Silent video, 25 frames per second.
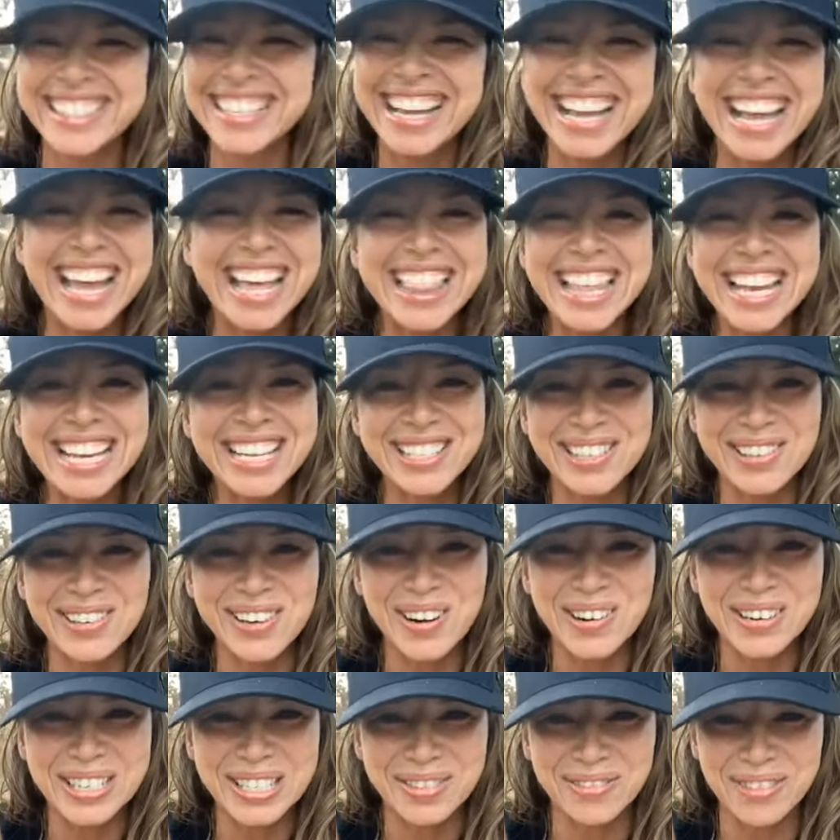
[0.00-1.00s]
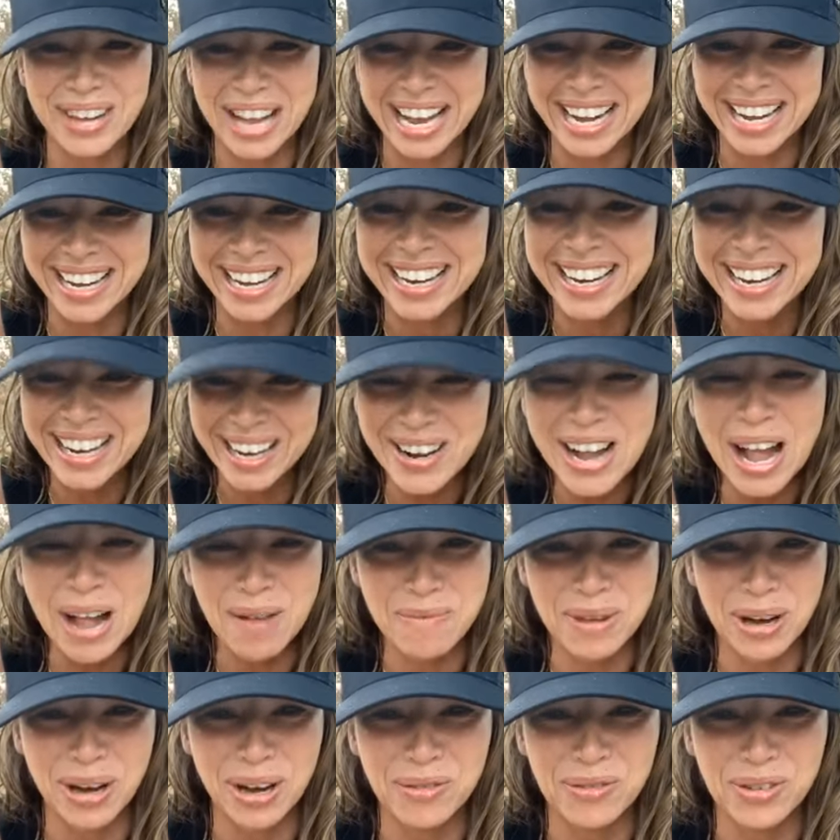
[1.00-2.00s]
Things are always fun at
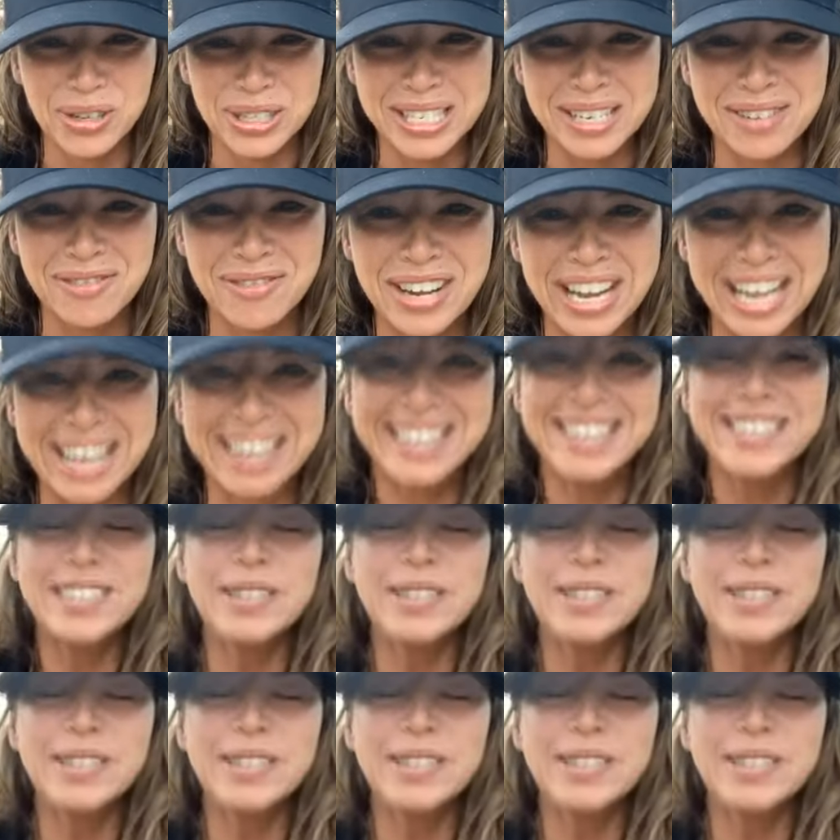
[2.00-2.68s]
Mary Fulton Fit.